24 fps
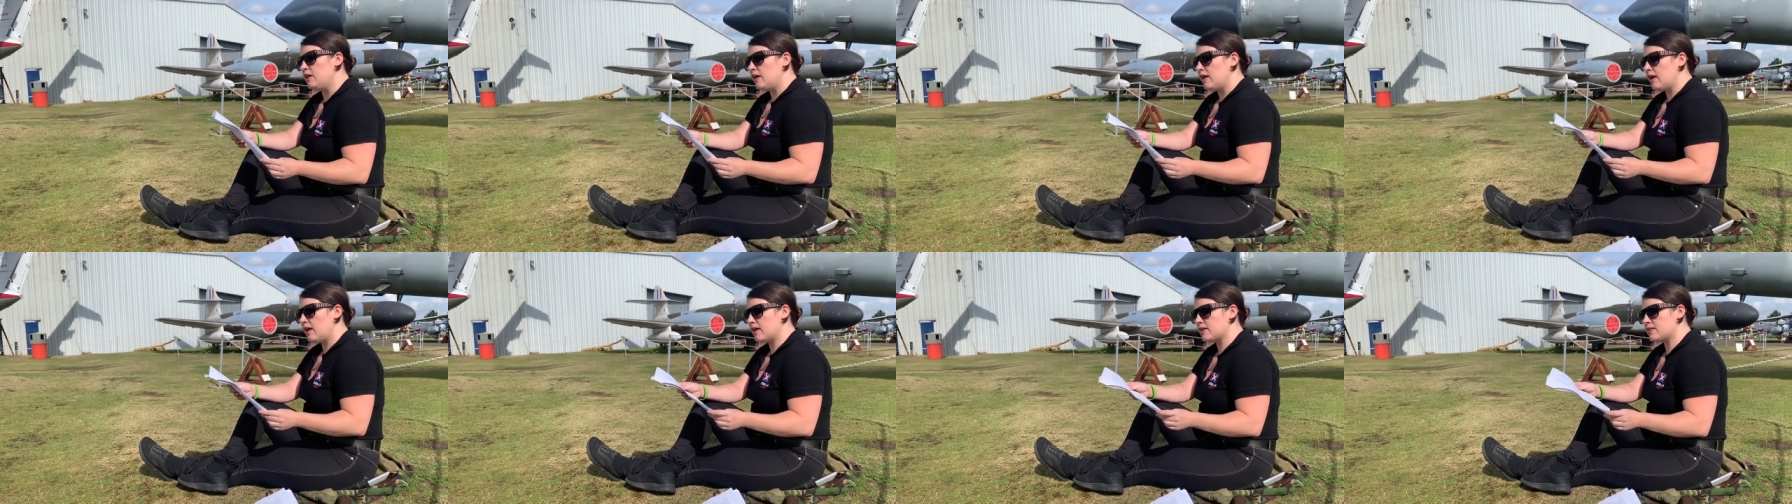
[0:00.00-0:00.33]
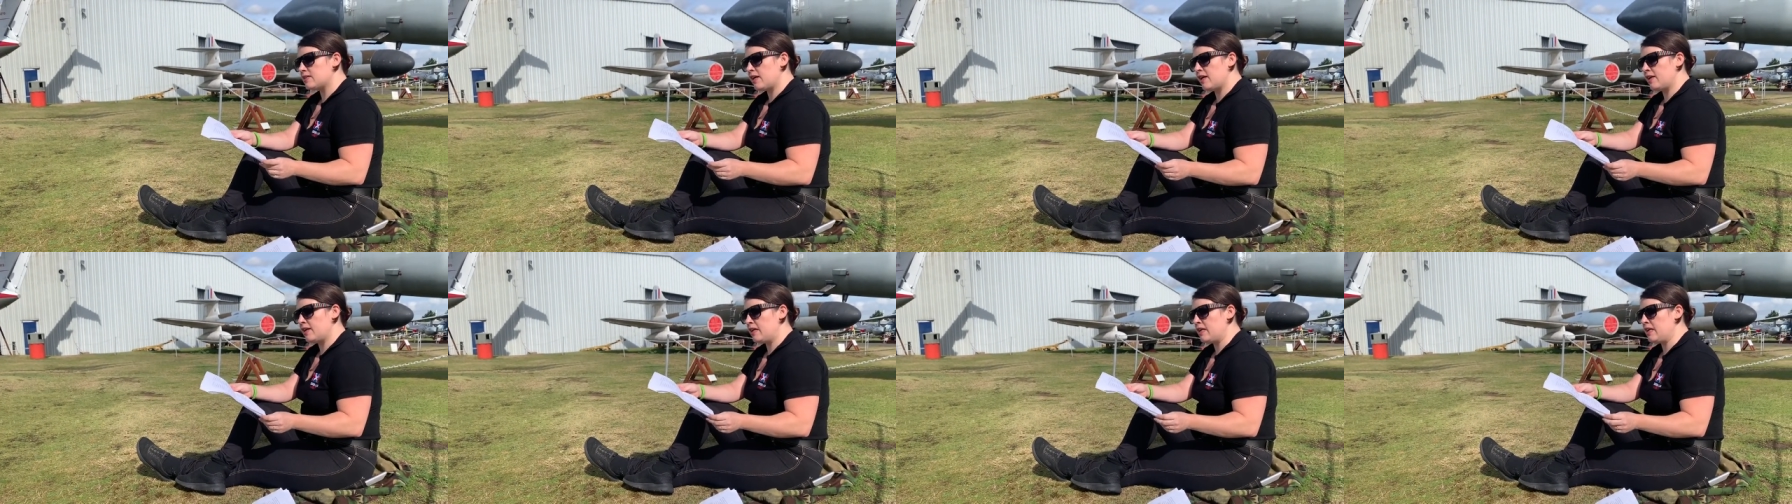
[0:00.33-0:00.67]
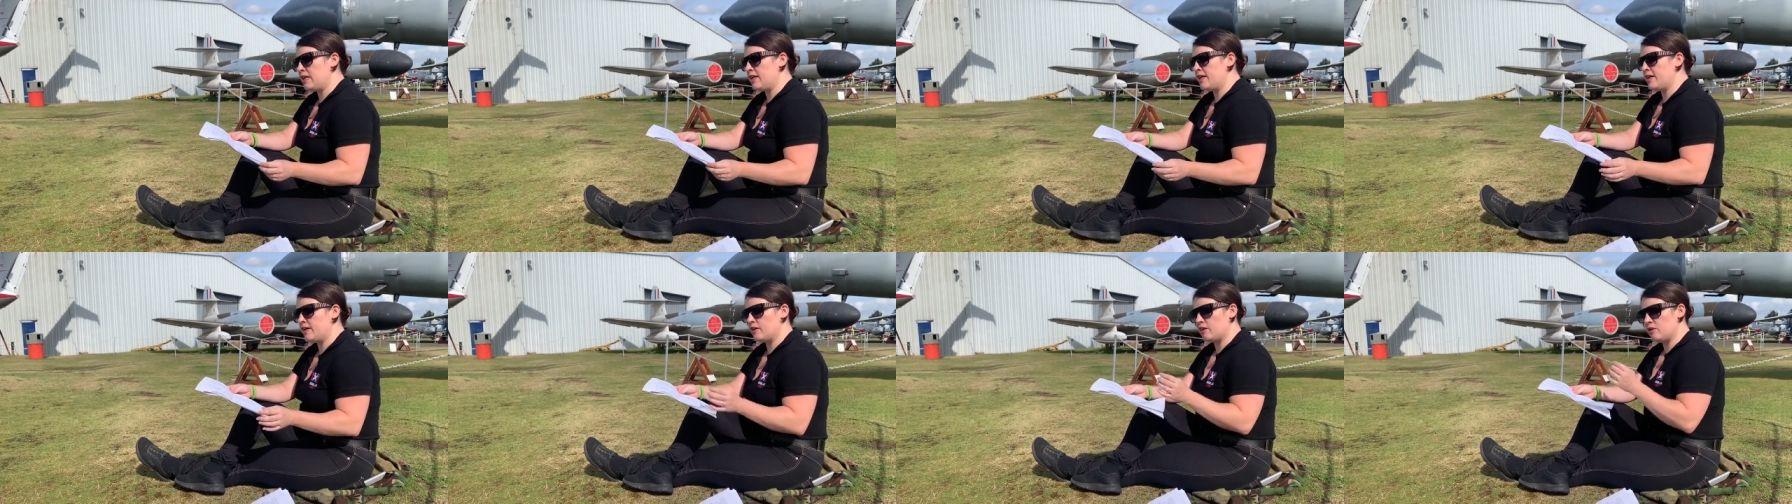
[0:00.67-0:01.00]
has any
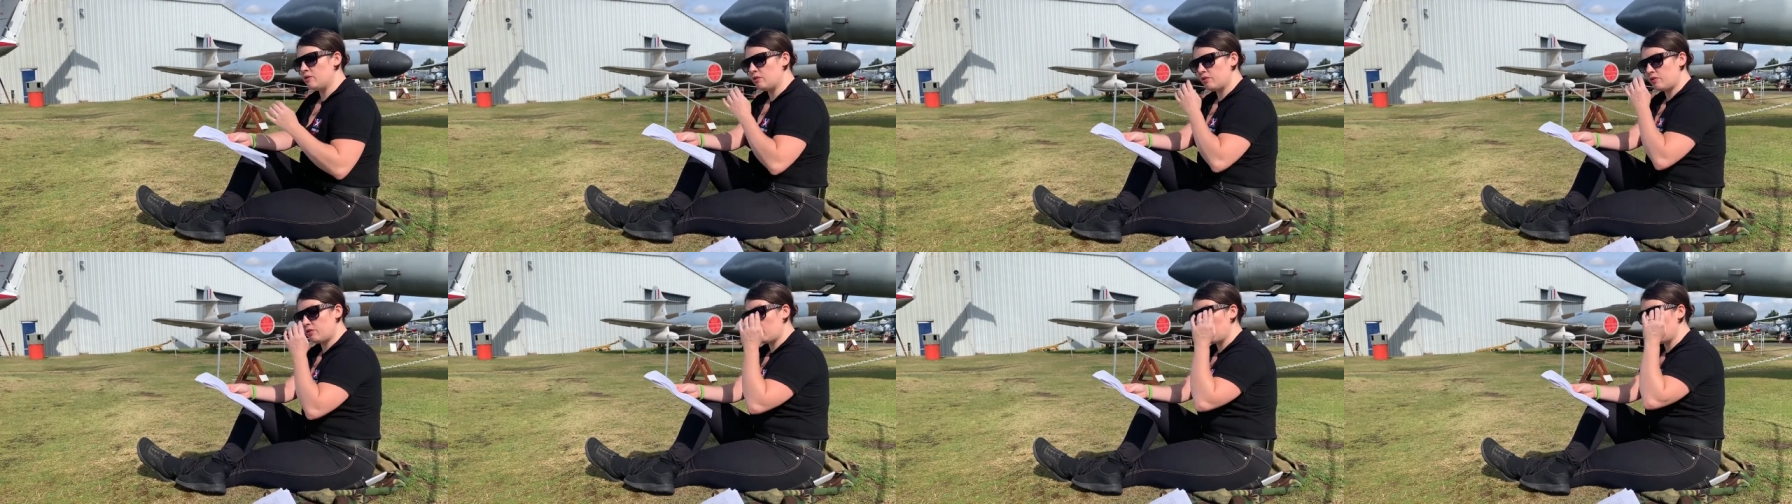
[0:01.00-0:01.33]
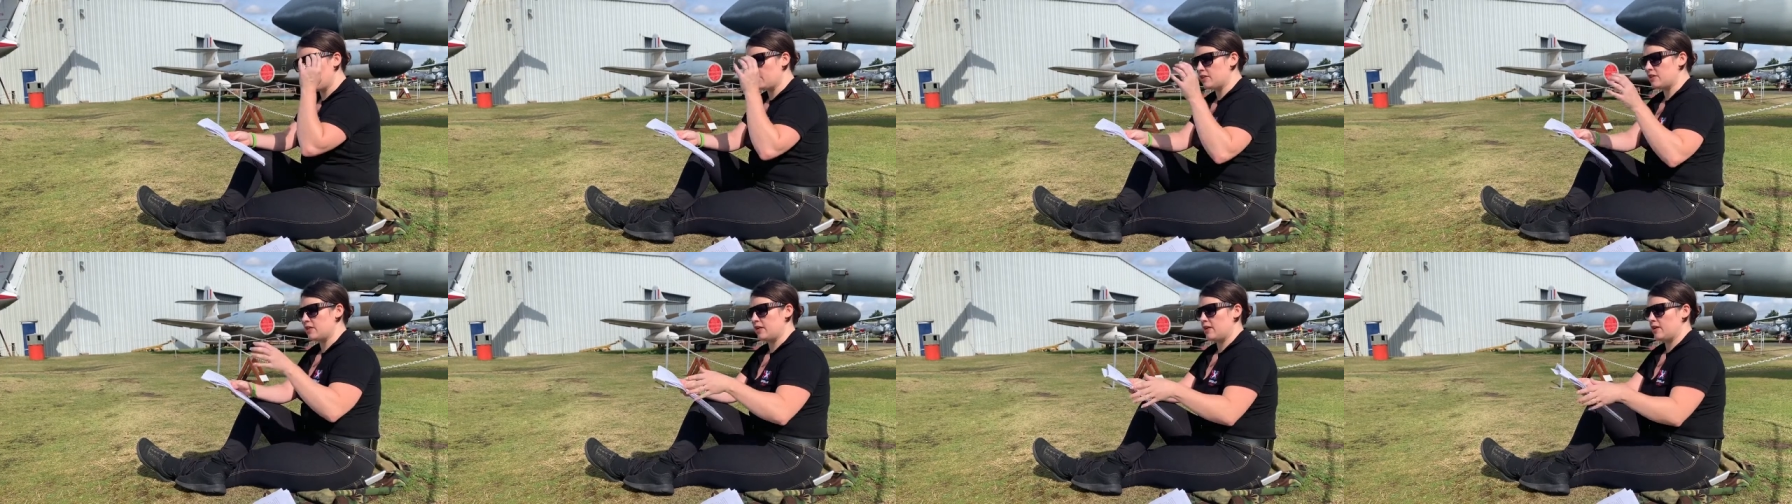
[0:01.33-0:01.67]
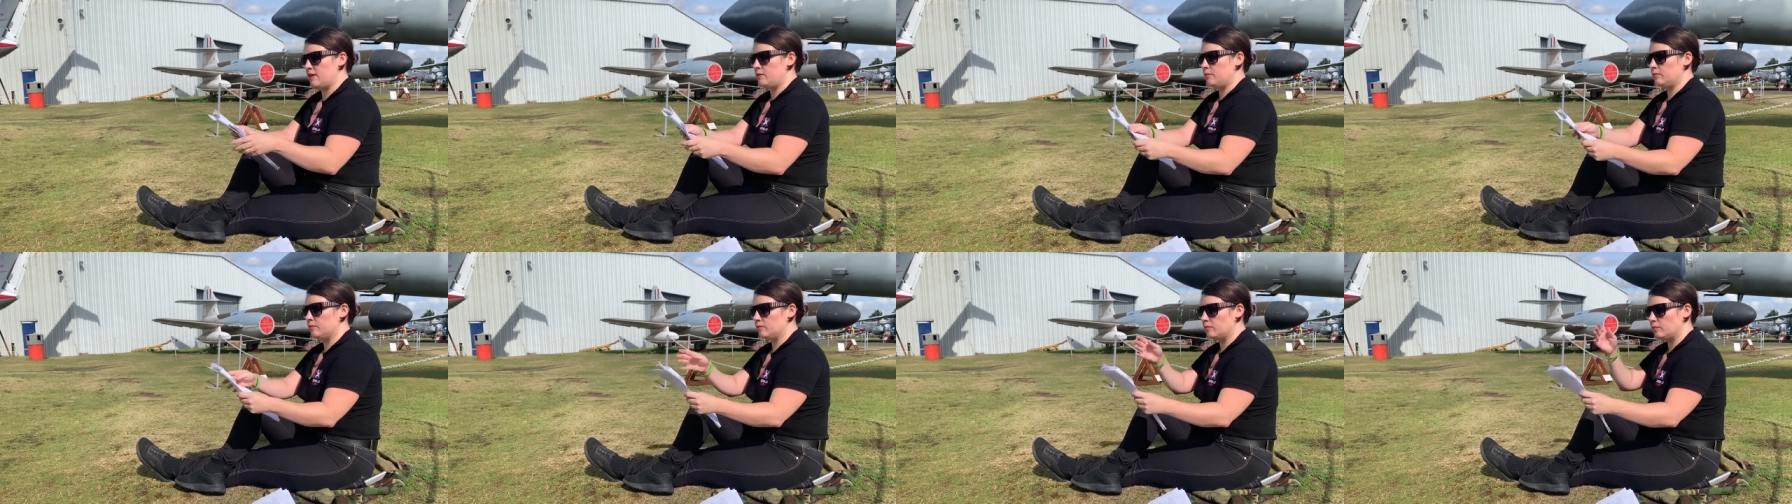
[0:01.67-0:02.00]
legal authority.